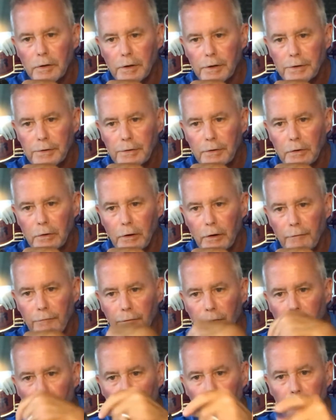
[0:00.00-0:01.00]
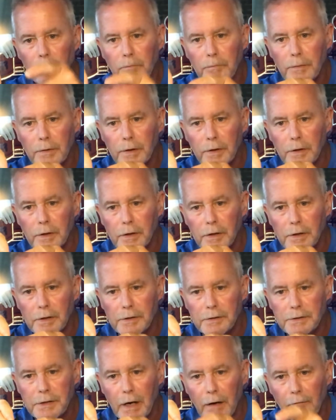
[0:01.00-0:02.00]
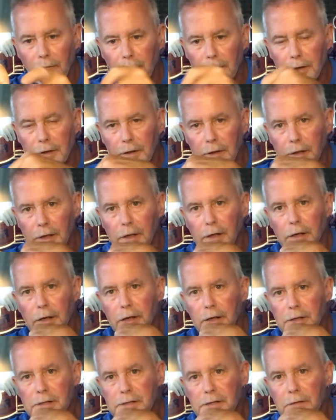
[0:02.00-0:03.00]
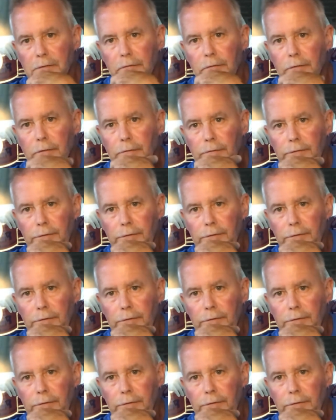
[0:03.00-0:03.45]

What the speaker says: This clear film is covering the adhesive